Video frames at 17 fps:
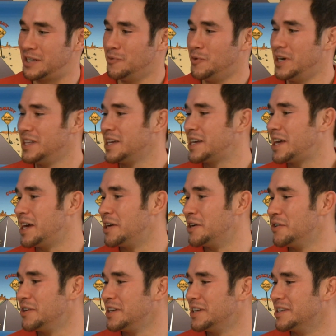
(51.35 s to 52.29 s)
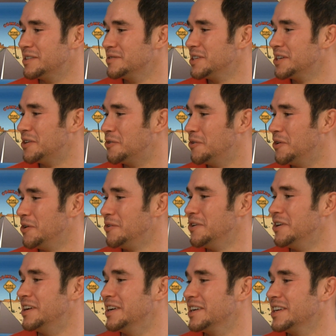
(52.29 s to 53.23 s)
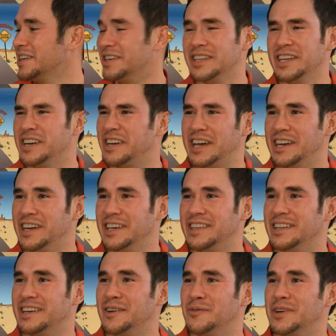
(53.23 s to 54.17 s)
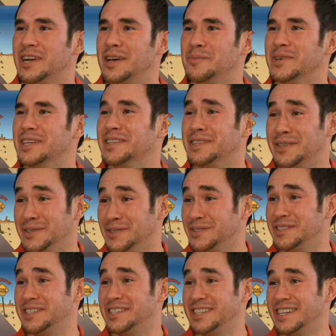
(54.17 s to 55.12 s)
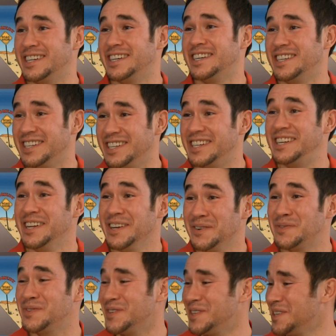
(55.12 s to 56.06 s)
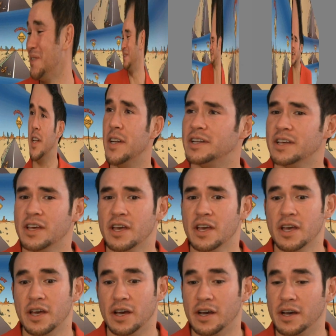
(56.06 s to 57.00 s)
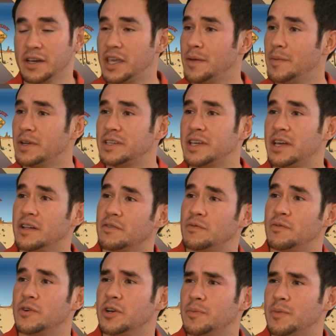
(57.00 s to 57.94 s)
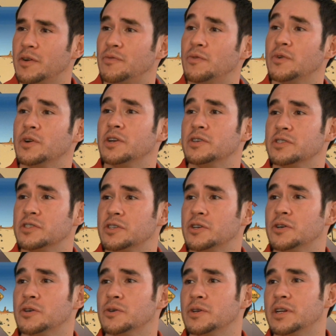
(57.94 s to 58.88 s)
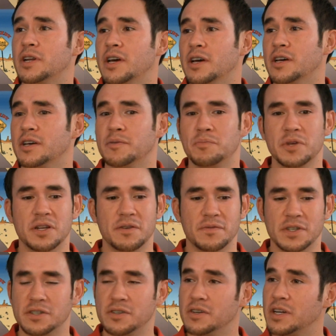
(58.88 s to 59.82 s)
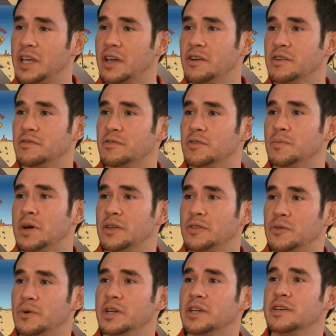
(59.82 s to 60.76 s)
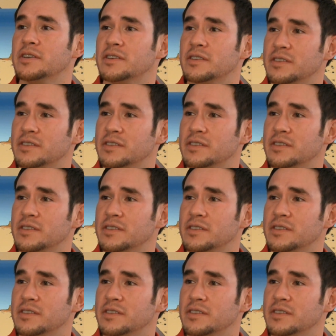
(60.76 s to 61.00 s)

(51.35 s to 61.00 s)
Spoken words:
Wile E. Coyote and Roadrunner. They don't got nothing on that. Not for real. And then I came out to California about 4 years ago and been in Ventura County for about 3.